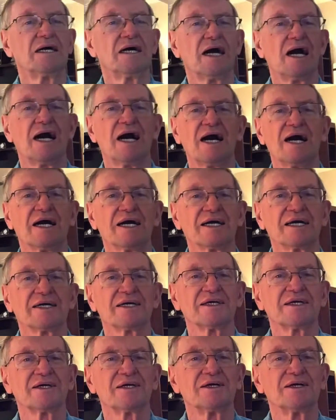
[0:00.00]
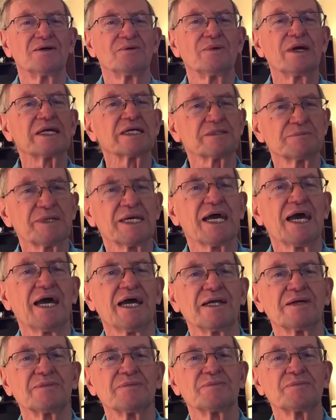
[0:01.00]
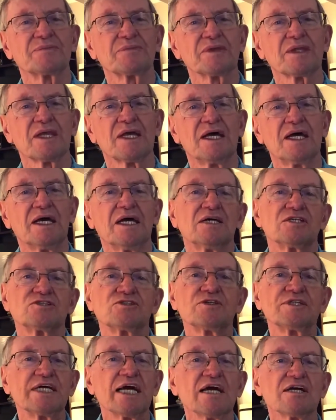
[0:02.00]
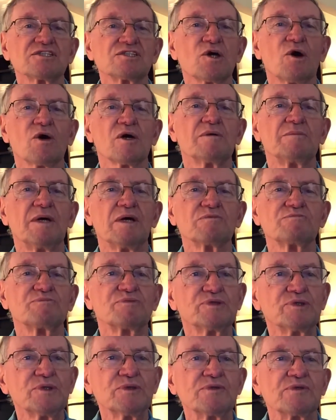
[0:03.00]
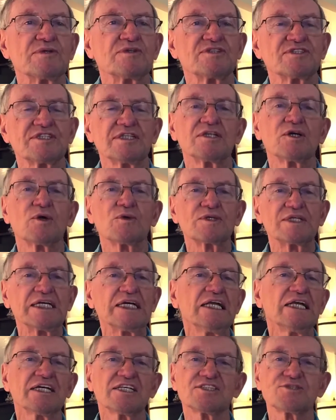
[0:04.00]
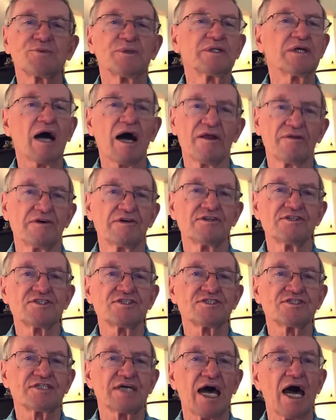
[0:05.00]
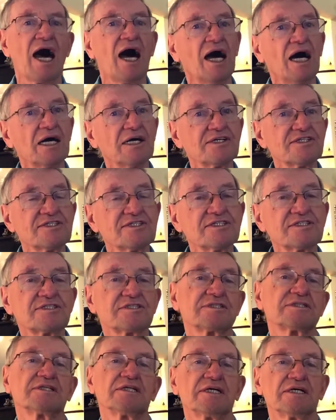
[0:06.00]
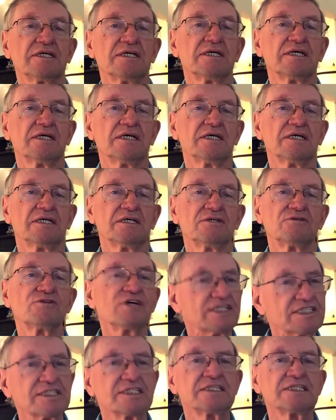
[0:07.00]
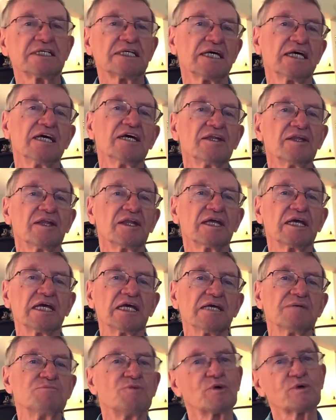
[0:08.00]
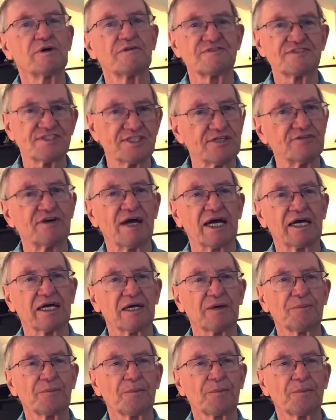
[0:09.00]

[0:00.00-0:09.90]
Hi, welcome again. Today I'll talk about prudence in our dealings with others as uh, written in the book of Sirach.